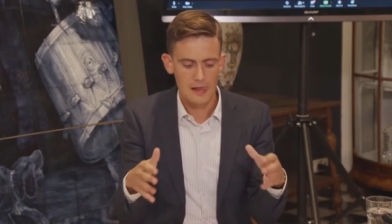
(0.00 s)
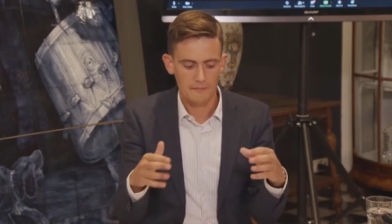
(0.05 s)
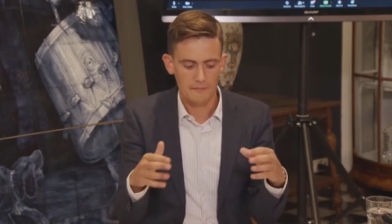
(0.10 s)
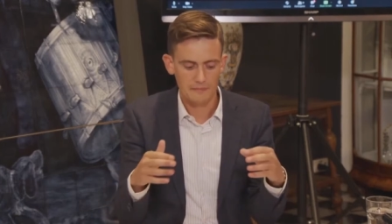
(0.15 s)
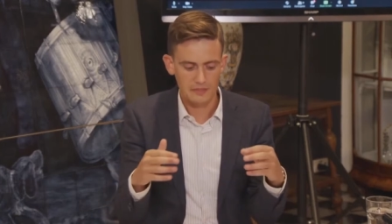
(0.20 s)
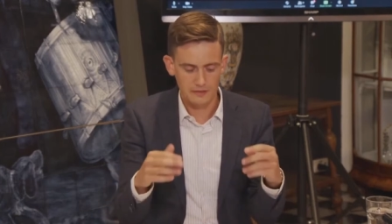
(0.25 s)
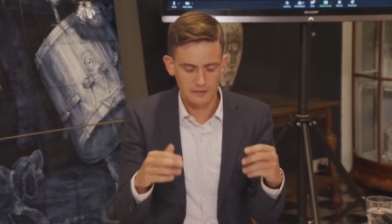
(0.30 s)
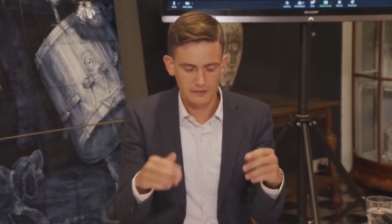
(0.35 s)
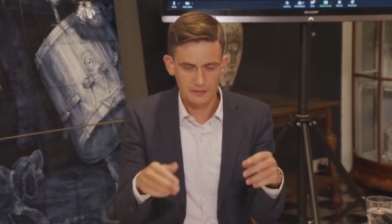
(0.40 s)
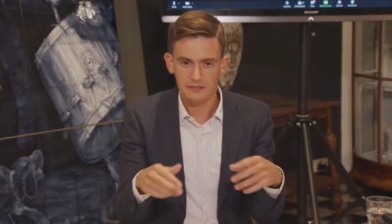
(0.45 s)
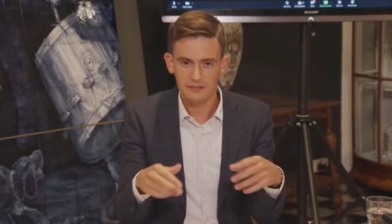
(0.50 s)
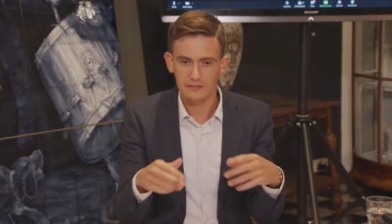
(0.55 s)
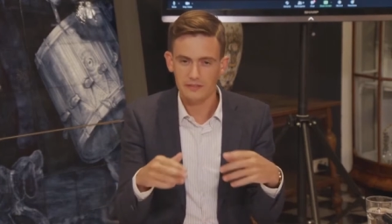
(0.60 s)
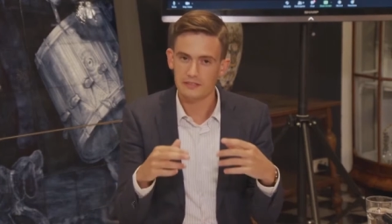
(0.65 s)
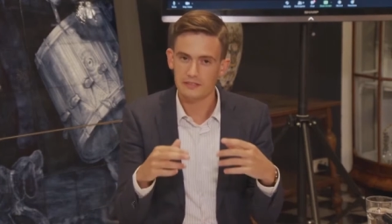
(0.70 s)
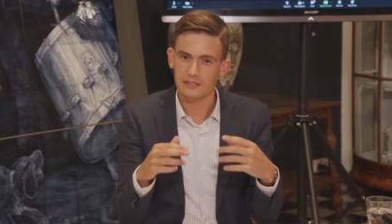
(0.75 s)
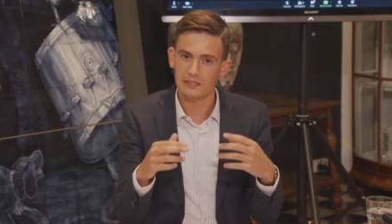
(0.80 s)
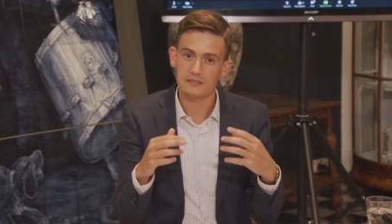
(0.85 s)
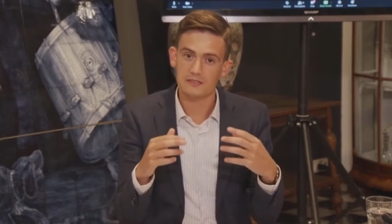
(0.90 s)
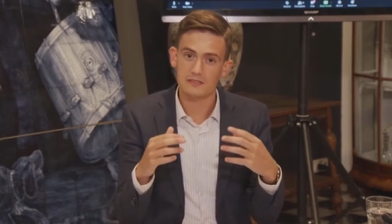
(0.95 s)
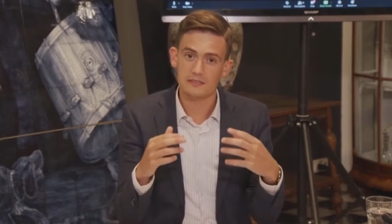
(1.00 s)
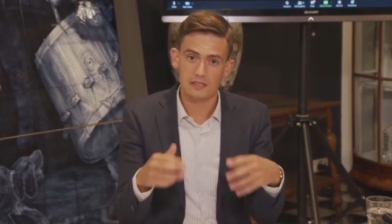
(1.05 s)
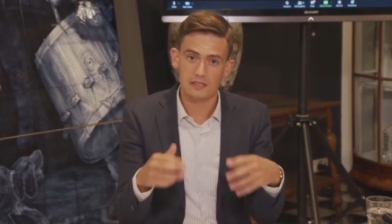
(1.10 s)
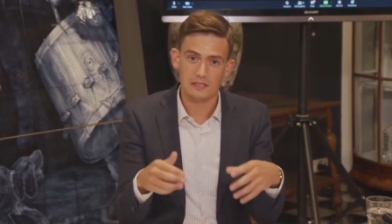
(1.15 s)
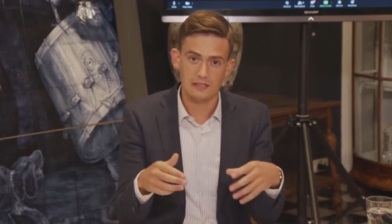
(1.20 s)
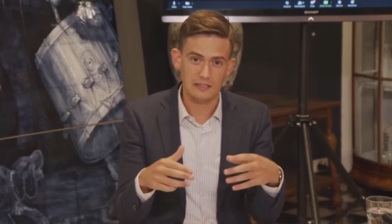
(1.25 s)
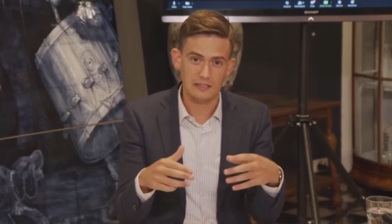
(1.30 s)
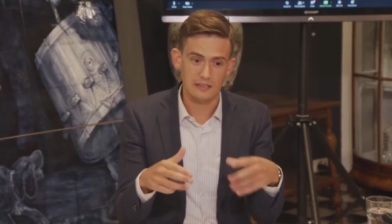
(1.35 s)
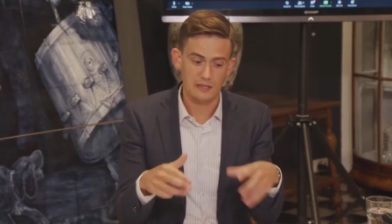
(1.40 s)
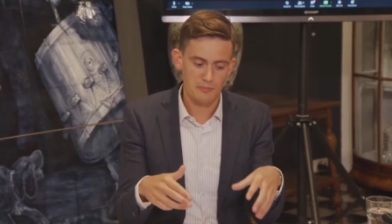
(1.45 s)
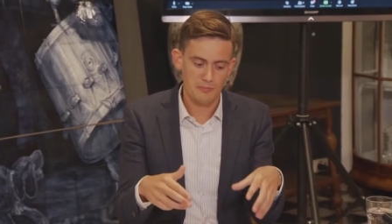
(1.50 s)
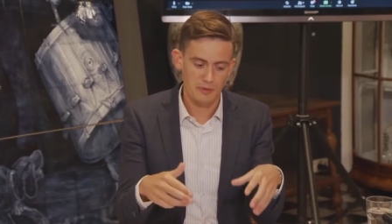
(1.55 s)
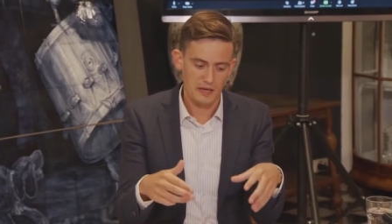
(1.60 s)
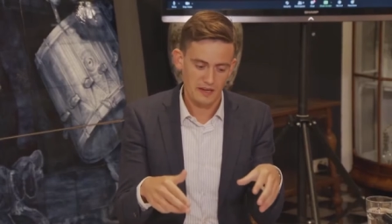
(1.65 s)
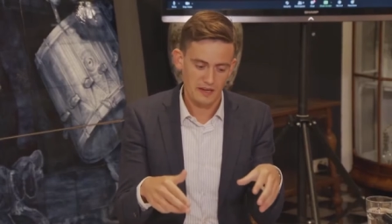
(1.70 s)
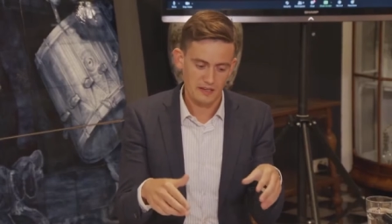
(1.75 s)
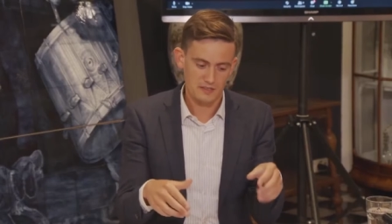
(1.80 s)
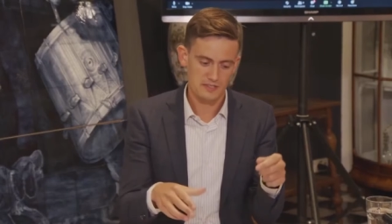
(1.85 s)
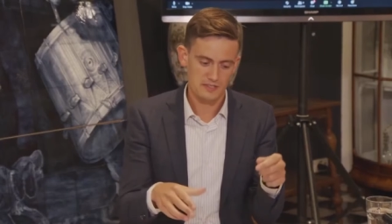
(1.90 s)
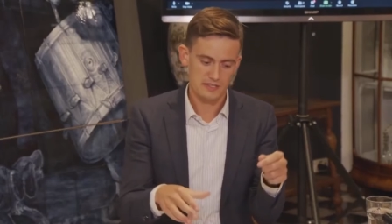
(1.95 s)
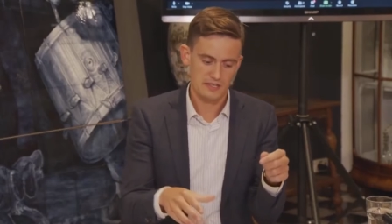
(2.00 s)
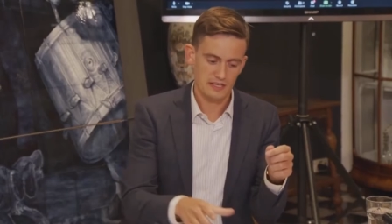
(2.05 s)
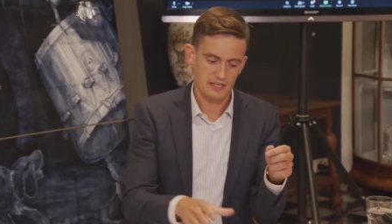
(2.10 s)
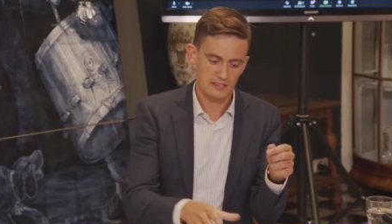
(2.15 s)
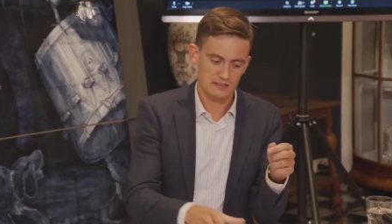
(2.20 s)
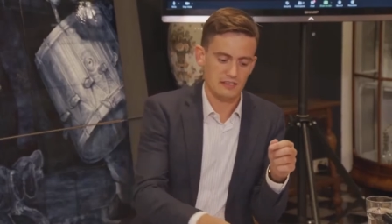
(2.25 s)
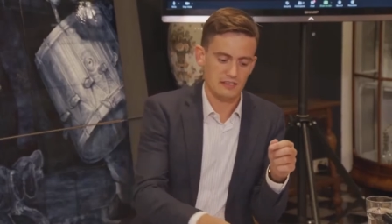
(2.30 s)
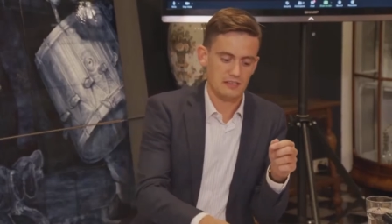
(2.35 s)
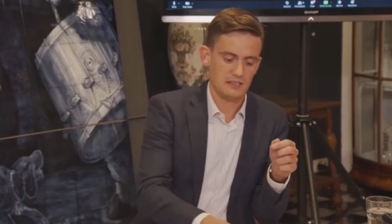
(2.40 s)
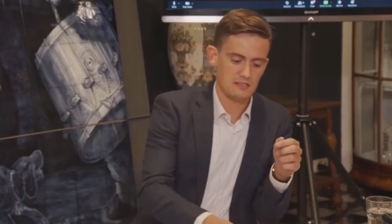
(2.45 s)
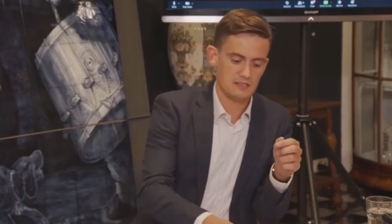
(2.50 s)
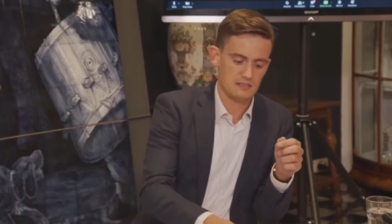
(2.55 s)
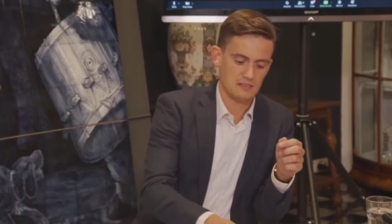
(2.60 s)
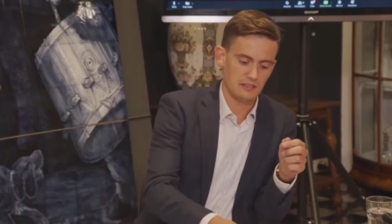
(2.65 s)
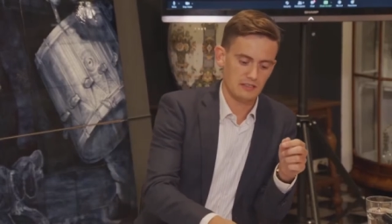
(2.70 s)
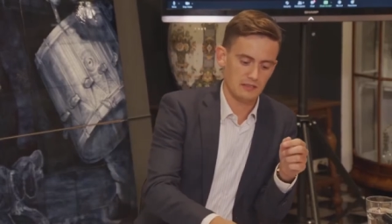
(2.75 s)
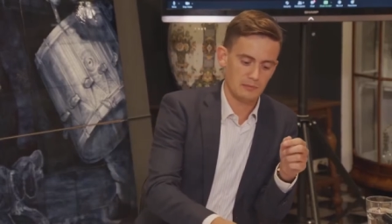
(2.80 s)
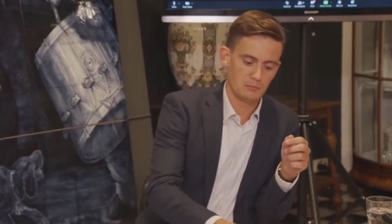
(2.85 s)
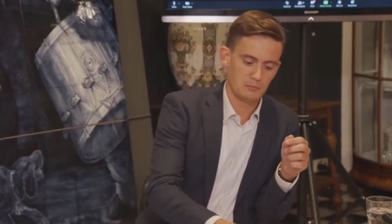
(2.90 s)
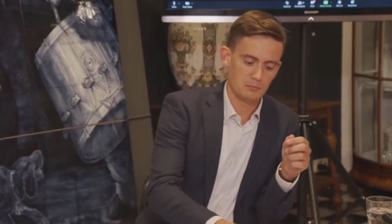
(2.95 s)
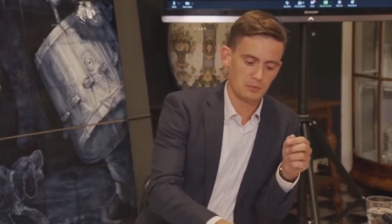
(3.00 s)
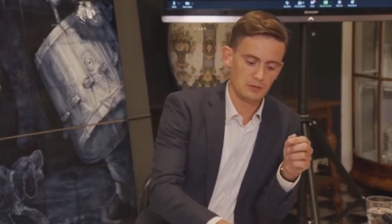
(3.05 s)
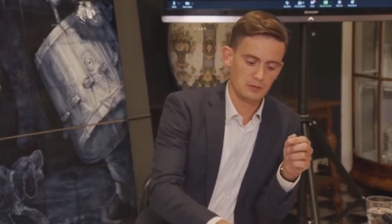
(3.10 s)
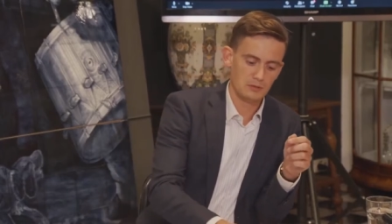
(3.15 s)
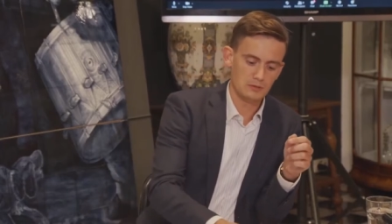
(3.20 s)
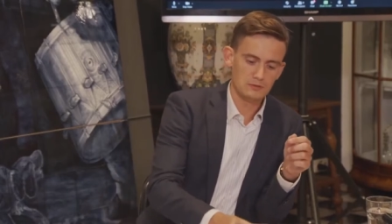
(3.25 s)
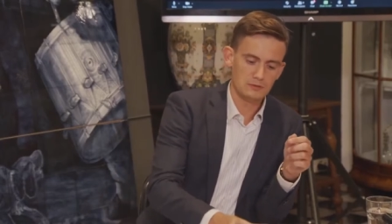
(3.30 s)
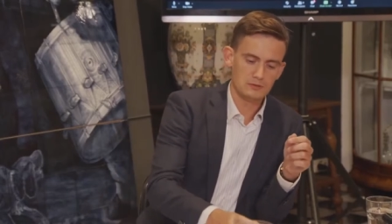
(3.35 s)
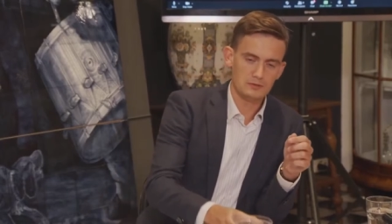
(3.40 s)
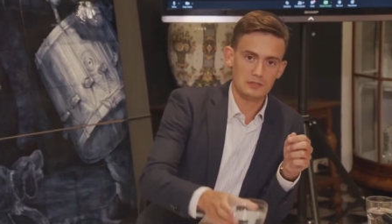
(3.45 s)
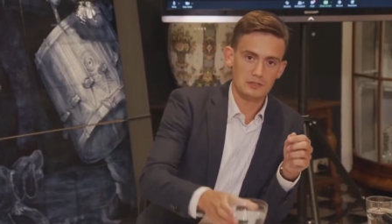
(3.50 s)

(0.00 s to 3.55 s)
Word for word: The only thing that is not in the package yet is a bowl